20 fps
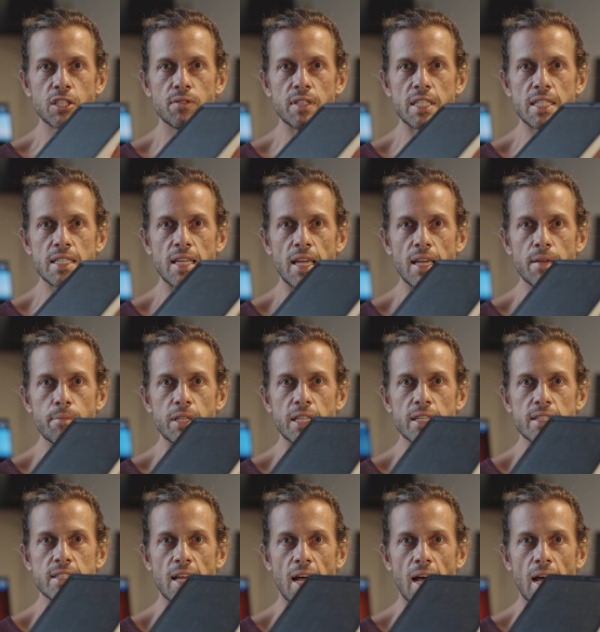the same
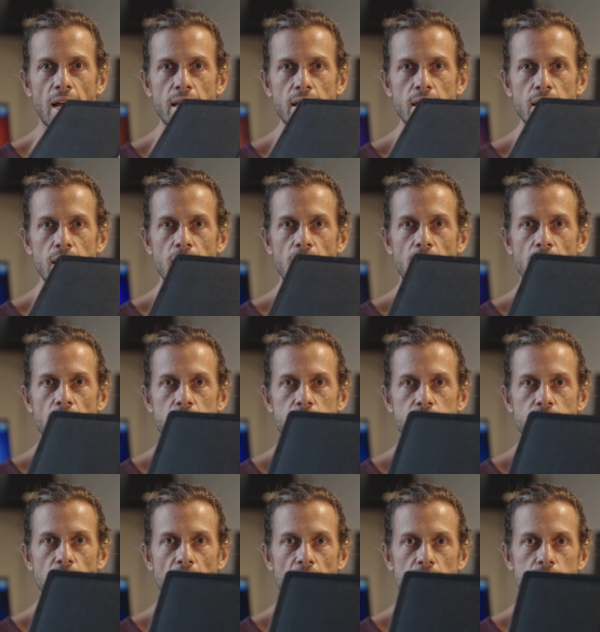design as
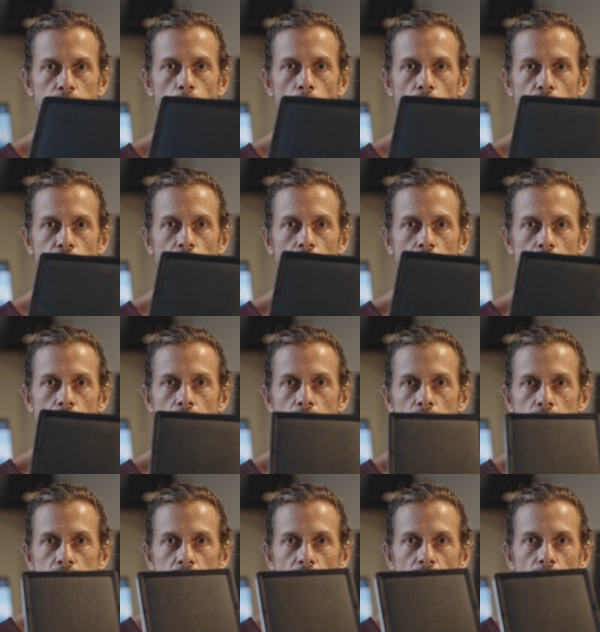the last model,
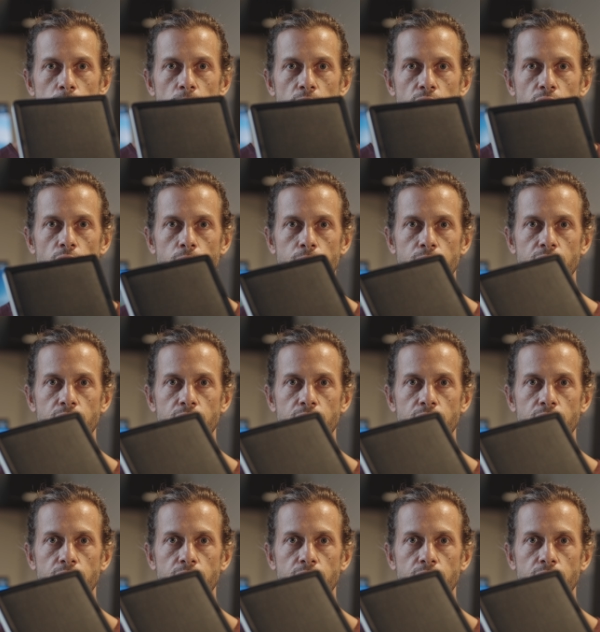the same form